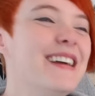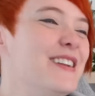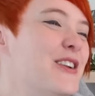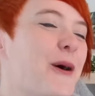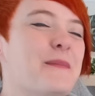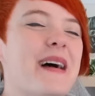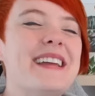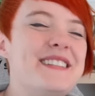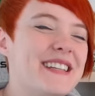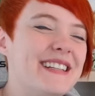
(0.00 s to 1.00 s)
No
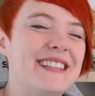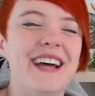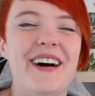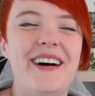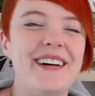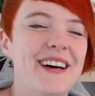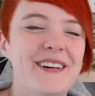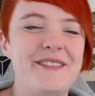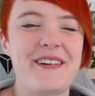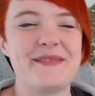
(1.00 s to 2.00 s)
mention at all
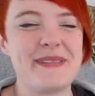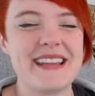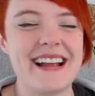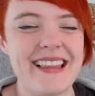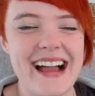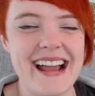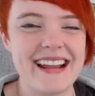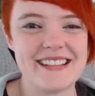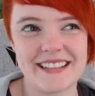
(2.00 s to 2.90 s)
of it being a lion.